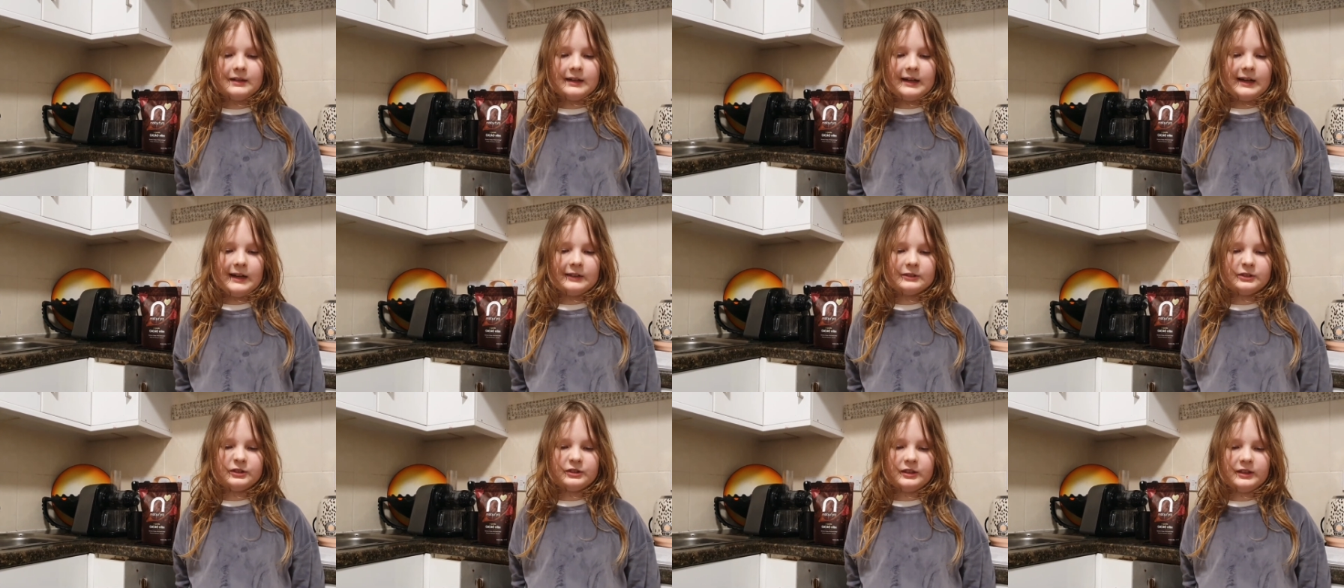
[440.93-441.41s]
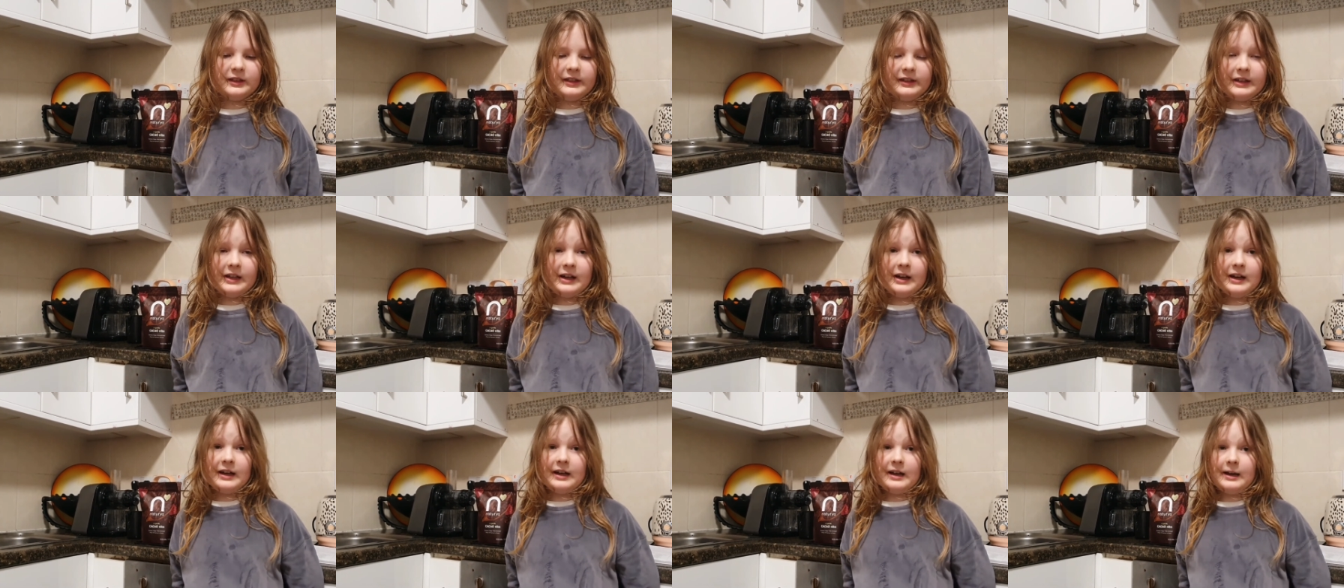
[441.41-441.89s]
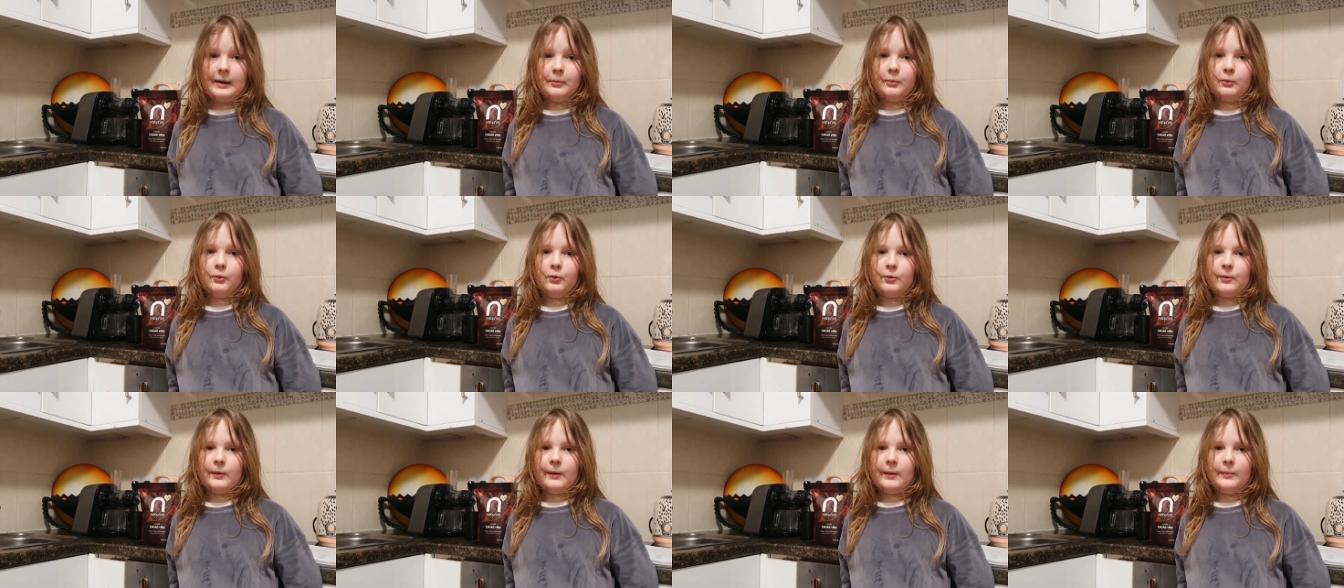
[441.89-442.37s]
Actually, that apple
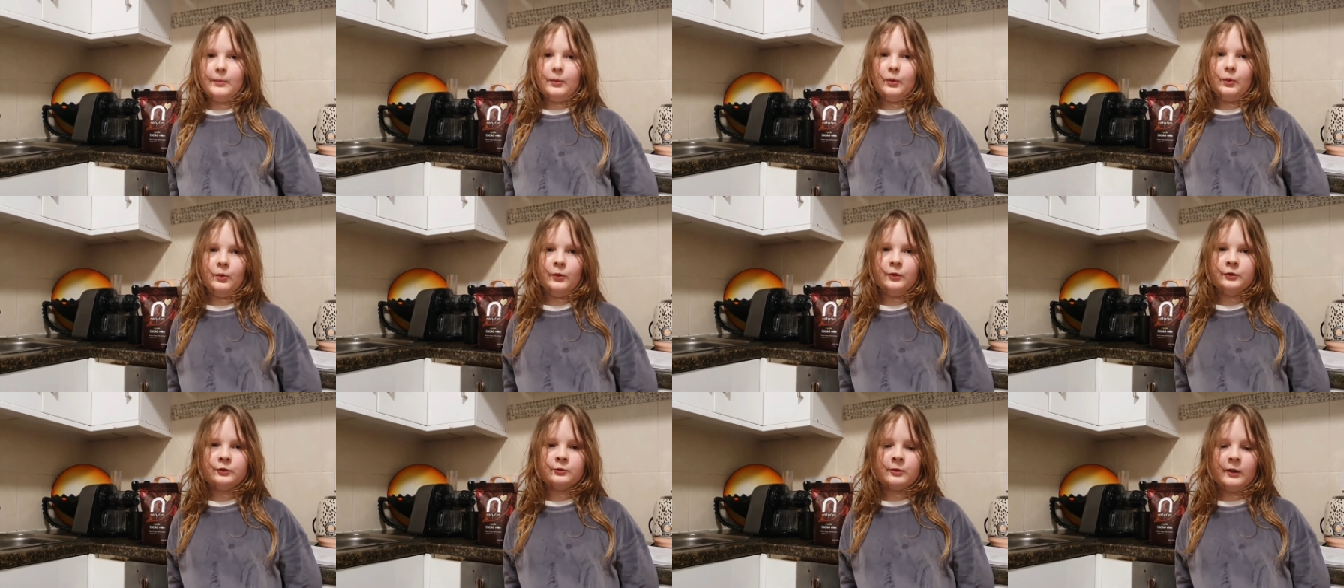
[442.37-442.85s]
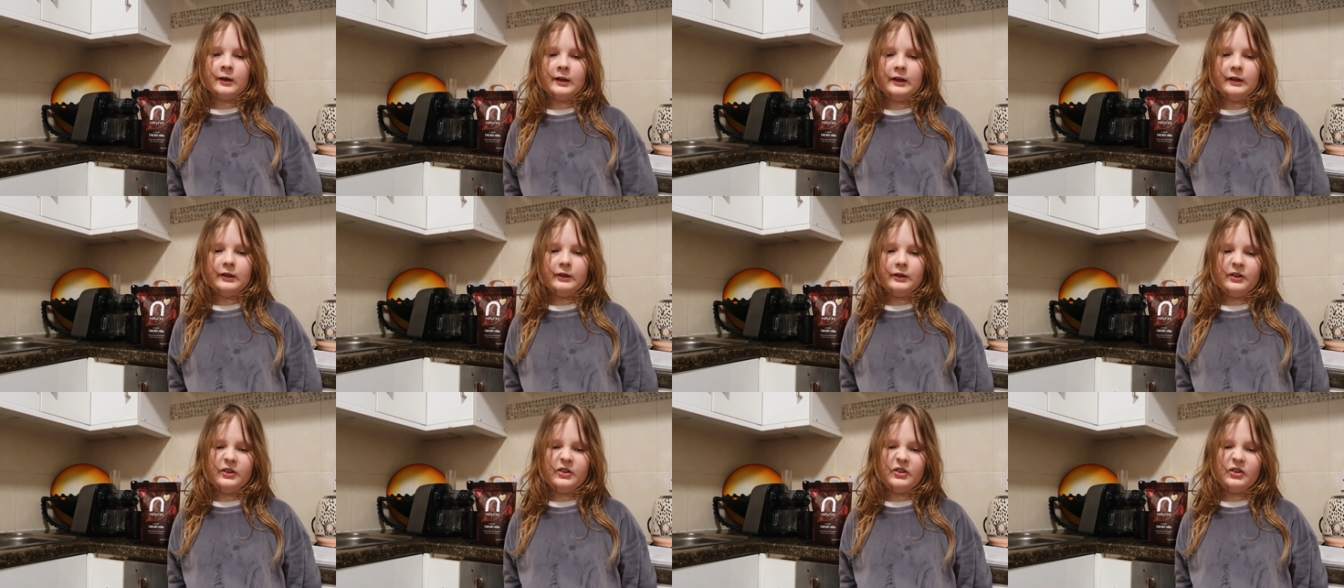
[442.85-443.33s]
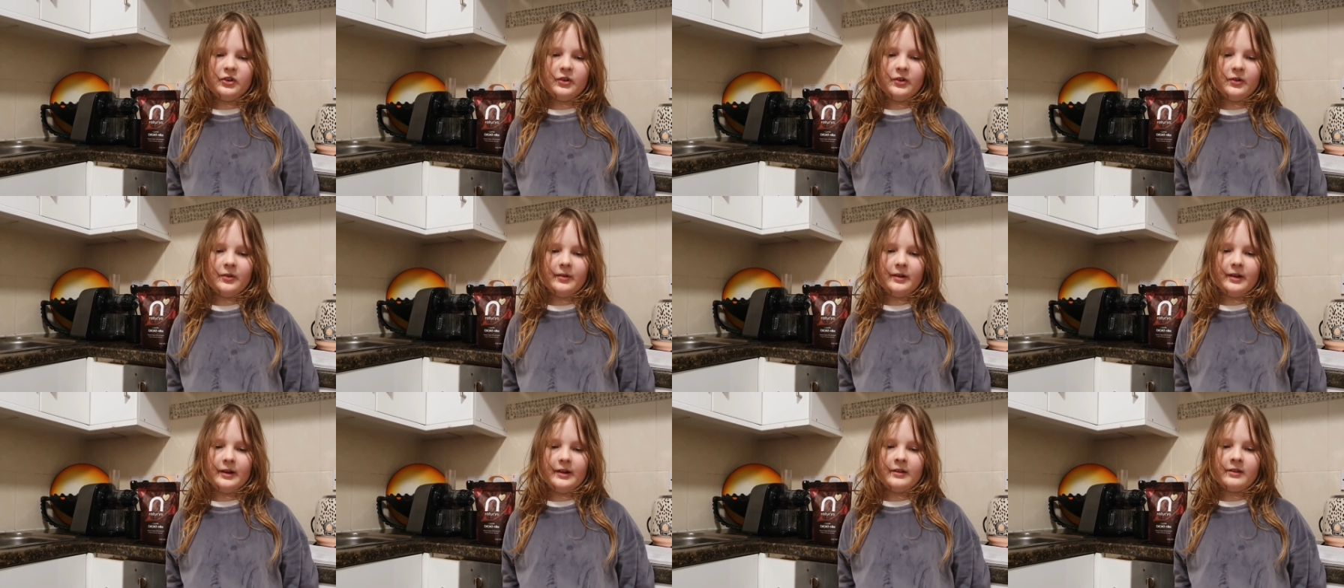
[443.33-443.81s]
crumble was quite
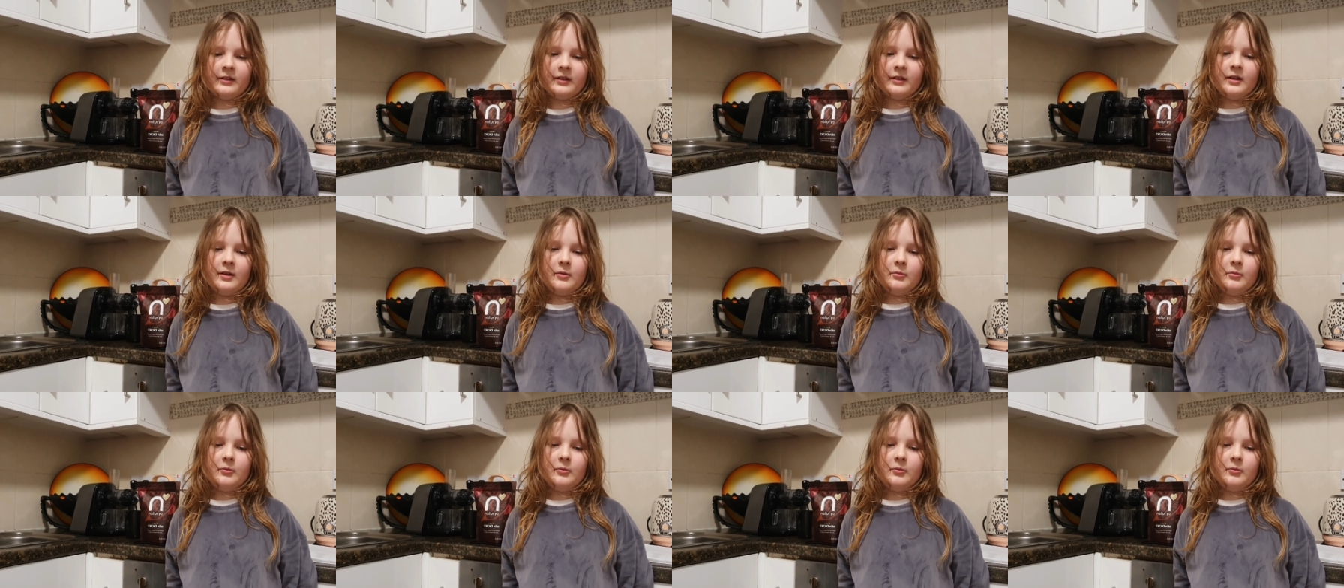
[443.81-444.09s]
luxurious.